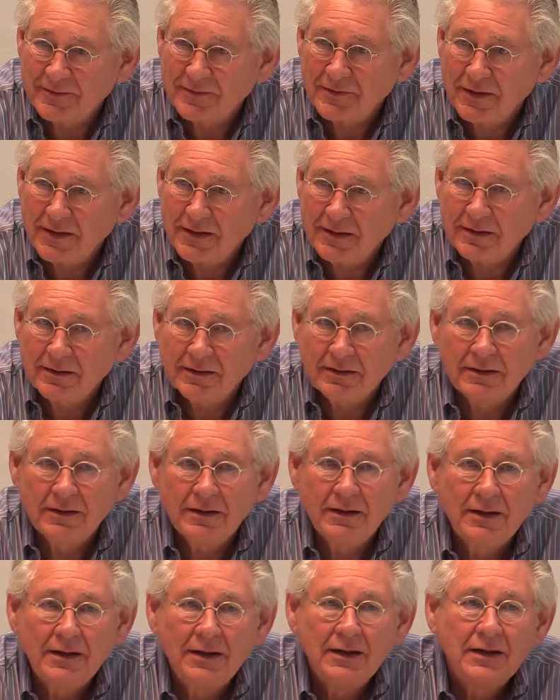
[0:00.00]

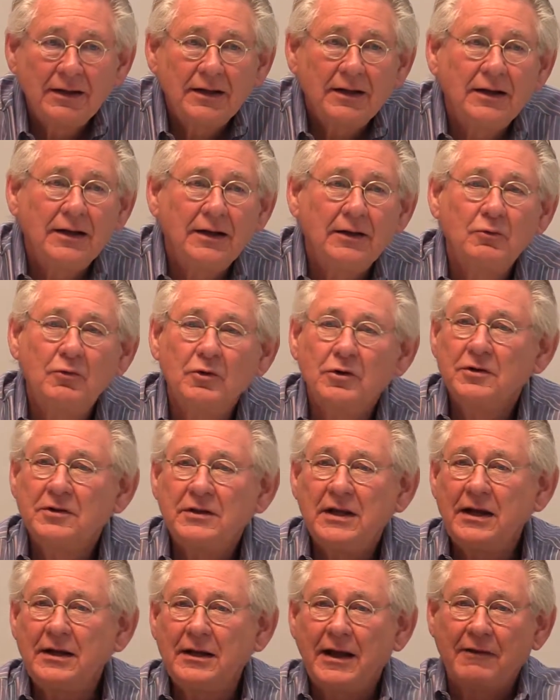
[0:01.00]
Right? Were
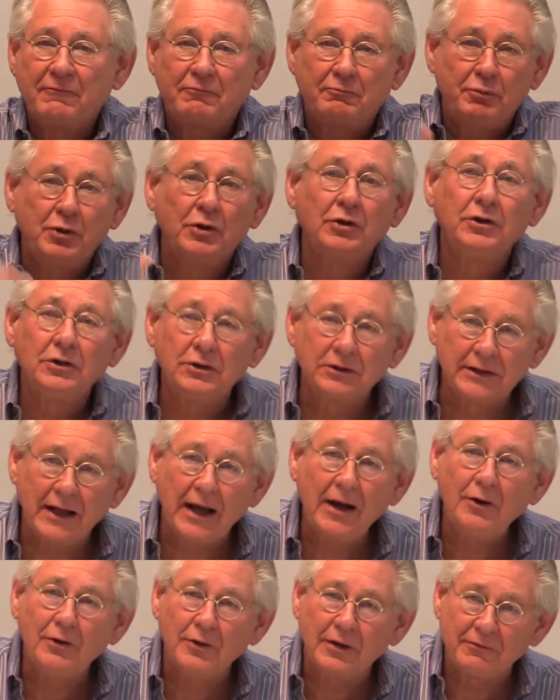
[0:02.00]
they to have pulled
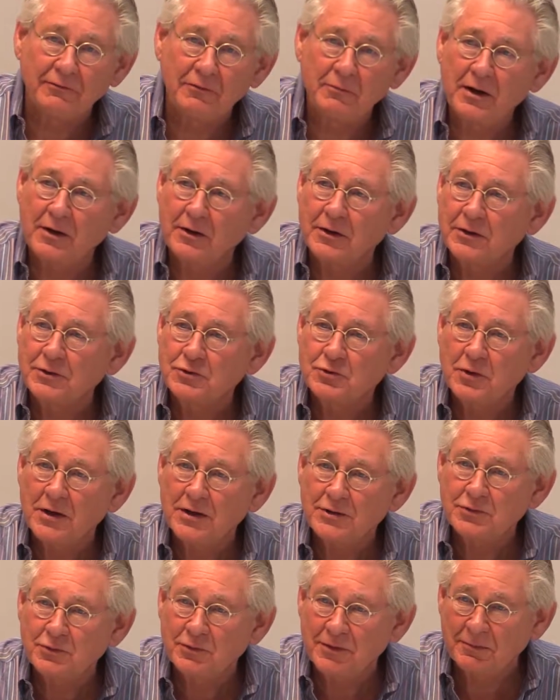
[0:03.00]
out of American
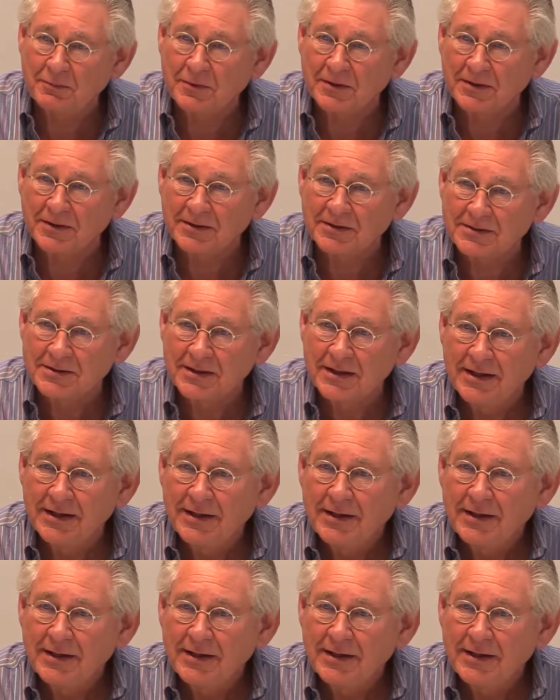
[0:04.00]
Treasury bills,